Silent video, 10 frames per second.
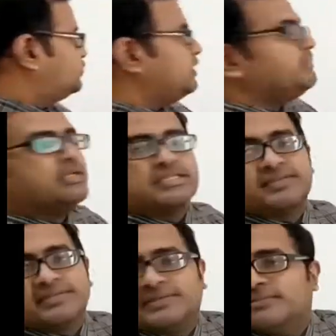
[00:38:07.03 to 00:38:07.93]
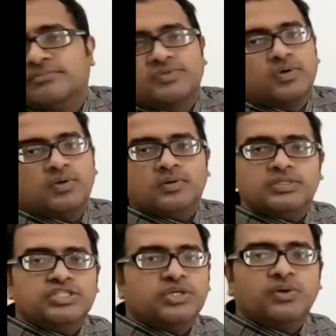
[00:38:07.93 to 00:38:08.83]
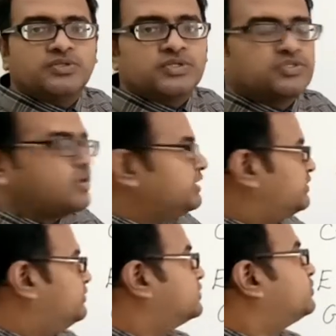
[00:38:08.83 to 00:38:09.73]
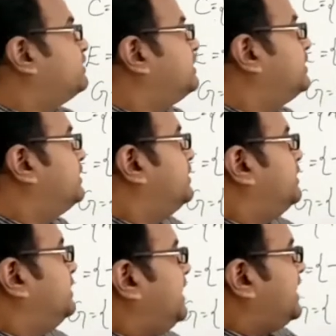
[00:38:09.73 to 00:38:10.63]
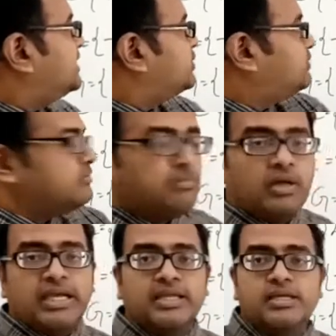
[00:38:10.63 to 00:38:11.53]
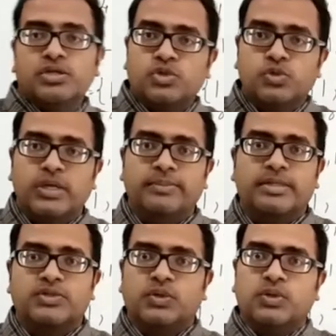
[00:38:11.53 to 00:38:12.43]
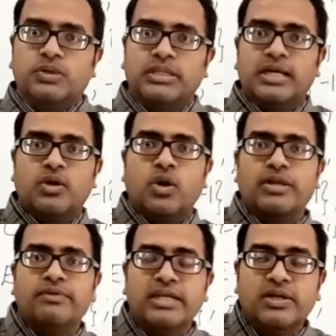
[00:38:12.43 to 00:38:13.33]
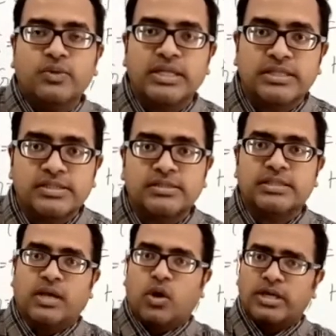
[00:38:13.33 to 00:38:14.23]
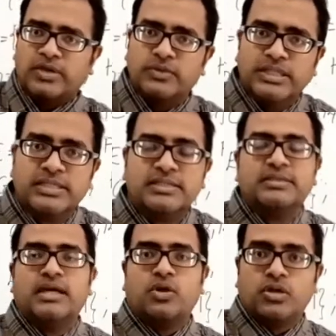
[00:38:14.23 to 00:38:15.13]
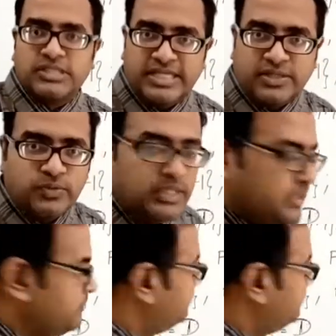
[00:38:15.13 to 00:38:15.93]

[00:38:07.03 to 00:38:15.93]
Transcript: 2 elements. So G also is not equal to B. H, again 2 elements. So they are not even equivalent. They are not equivalent, they are not equal.